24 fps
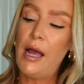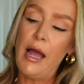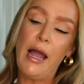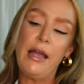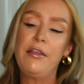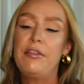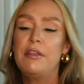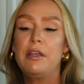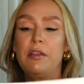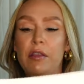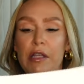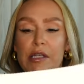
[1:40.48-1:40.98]
I
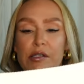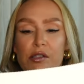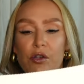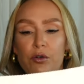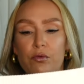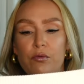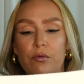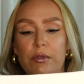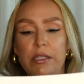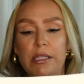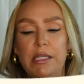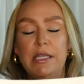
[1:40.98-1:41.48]
think these are
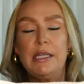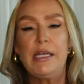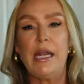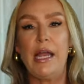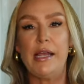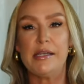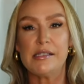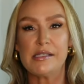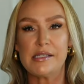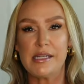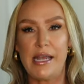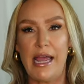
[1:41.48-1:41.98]
really
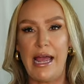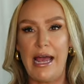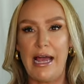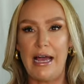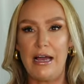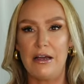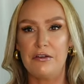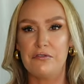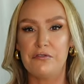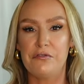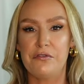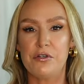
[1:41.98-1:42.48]
nice to
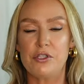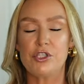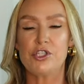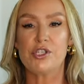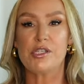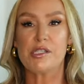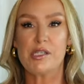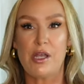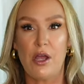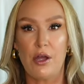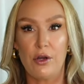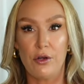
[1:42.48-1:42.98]
have for
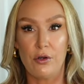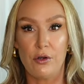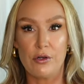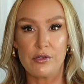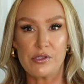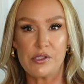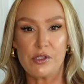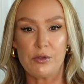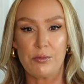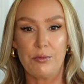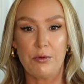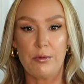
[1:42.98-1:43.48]
just under
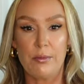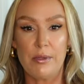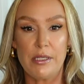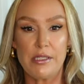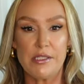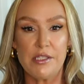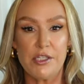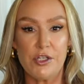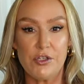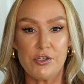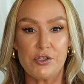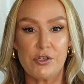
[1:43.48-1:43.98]
super
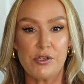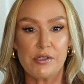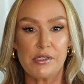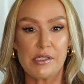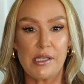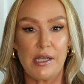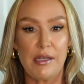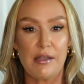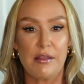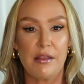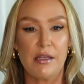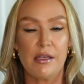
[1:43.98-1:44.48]
big t-shirts
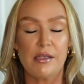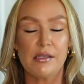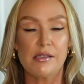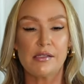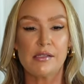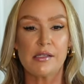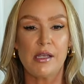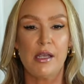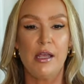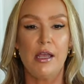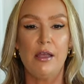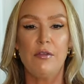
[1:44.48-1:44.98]
like
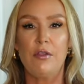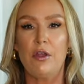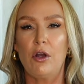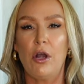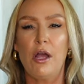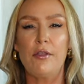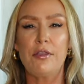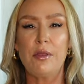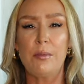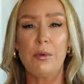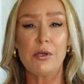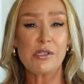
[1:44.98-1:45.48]
this. They're
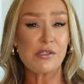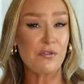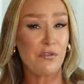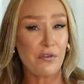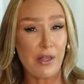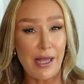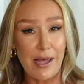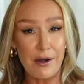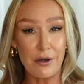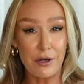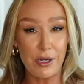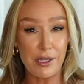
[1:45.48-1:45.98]
not the most
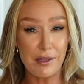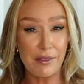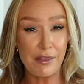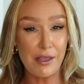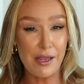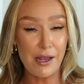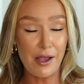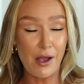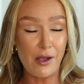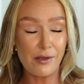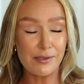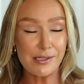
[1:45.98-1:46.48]
flattering
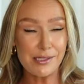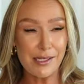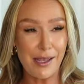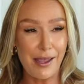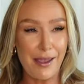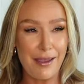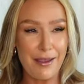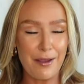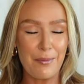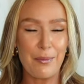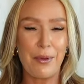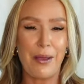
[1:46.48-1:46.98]
thing, I'll
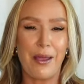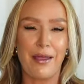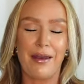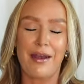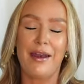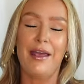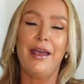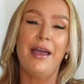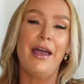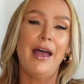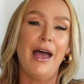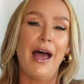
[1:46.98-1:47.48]
say, but
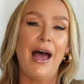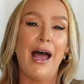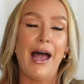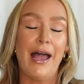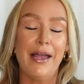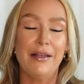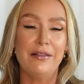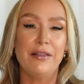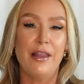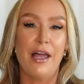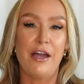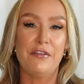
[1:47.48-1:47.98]

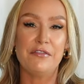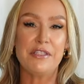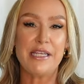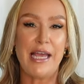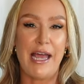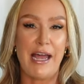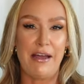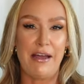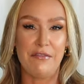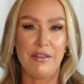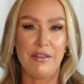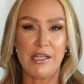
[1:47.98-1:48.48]
I love to
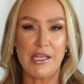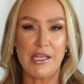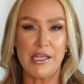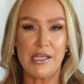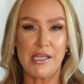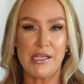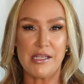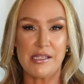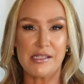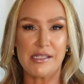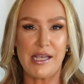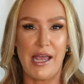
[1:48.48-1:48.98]
have
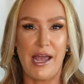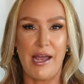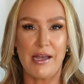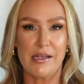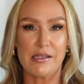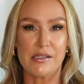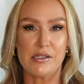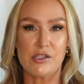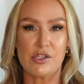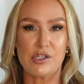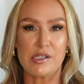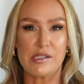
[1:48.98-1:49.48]
these
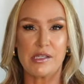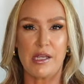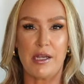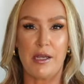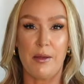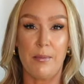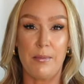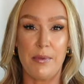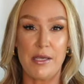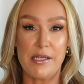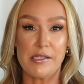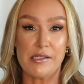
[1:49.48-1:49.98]
as just like
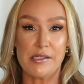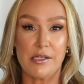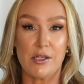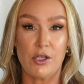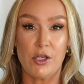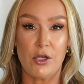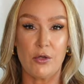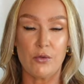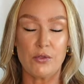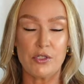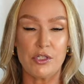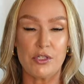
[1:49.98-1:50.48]
a basic
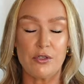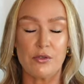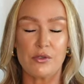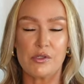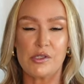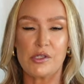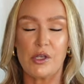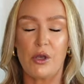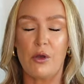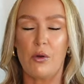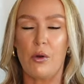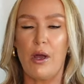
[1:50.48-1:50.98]
go-to,
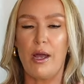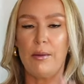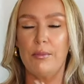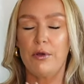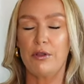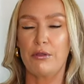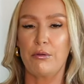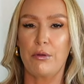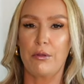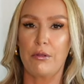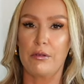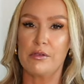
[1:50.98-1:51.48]
so I'm gonna
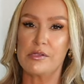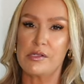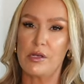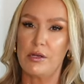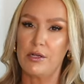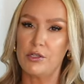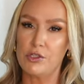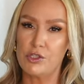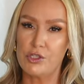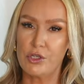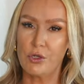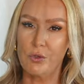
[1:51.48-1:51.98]
throw those on
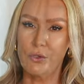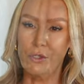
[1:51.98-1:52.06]
and show